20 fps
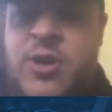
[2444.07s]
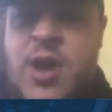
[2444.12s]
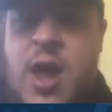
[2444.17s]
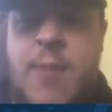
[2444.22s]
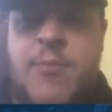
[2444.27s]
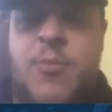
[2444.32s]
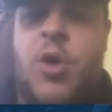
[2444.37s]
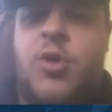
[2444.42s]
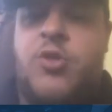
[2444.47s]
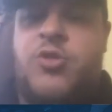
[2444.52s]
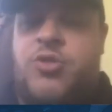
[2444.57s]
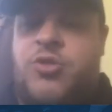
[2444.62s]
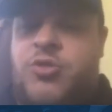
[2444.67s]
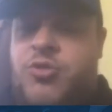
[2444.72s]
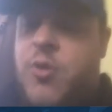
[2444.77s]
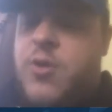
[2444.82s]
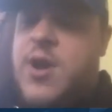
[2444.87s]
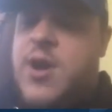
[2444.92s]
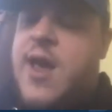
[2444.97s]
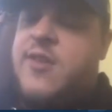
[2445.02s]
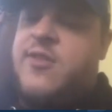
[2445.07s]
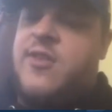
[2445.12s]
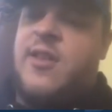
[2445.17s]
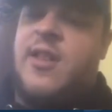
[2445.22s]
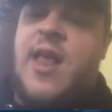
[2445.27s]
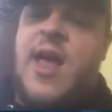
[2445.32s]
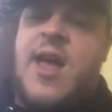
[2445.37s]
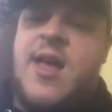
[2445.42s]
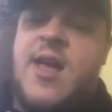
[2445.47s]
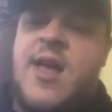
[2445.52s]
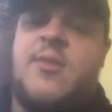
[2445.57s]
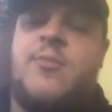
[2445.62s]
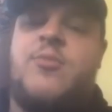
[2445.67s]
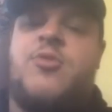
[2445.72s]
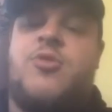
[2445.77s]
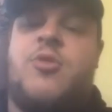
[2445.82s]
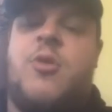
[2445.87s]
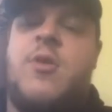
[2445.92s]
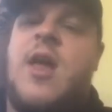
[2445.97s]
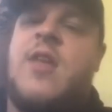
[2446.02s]
I'm not yeah. scrutinizing lines. I'm
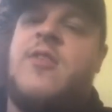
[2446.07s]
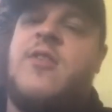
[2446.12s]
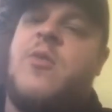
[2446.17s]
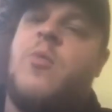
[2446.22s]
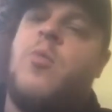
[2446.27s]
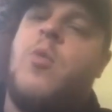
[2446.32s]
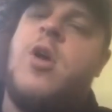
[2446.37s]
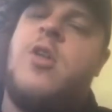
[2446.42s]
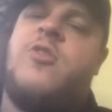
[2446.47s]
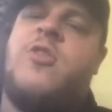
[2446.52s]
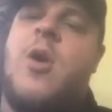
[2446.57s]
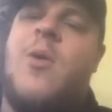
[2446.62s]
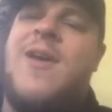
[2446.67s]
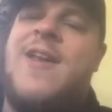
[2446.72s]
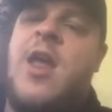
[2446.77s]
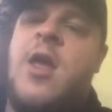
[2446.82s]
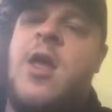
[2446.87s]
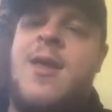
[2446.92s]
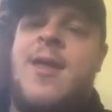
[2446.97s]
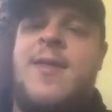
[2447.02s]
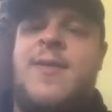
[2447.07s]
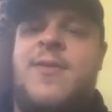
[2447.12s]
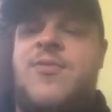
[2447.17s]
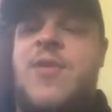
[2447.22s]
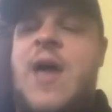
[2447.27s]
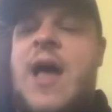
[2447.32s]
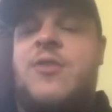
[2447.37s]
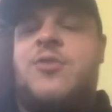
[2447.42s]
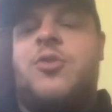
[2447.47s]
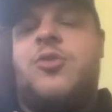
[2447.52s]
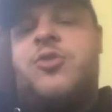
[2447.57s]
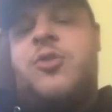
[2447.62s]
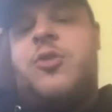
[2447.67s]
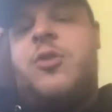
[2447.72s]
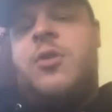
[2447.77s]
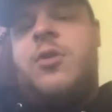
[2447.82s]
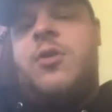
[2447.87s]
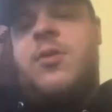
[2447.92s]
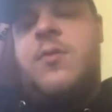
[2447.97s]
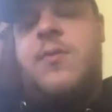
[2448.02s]
scrutinizing words and going that doesn't
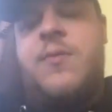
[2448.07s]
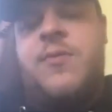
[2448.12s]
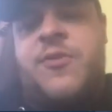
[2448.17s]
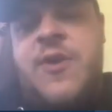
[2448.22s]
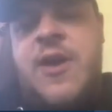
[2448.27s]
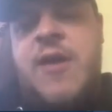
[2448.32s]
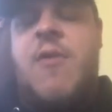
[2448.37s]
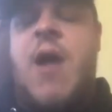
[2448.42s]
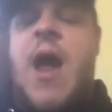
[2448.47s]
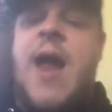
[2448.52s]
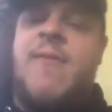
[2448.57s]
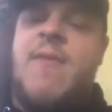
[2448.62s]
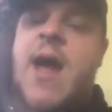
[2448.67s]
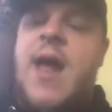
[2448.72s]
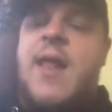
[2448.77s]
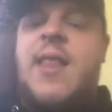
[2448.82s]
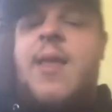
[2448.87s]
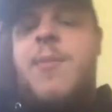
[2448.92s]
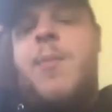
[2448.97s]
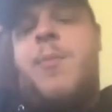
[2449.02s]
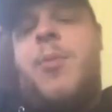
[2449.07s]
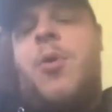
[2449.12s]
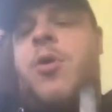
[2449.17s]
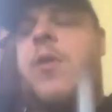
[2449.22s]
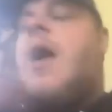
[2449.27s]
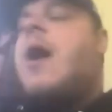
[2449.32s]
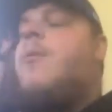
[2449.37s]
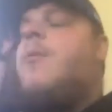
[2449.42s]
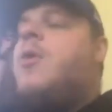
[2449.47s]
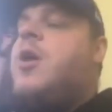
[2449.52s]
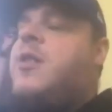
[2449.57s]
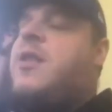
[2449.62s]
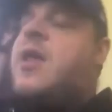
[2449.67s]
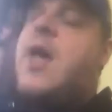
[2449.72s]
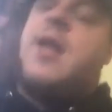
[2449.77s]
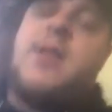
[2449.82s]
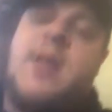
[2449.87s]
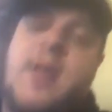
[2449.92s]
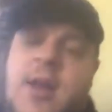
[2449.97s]
fit right. Right, let me put that word there.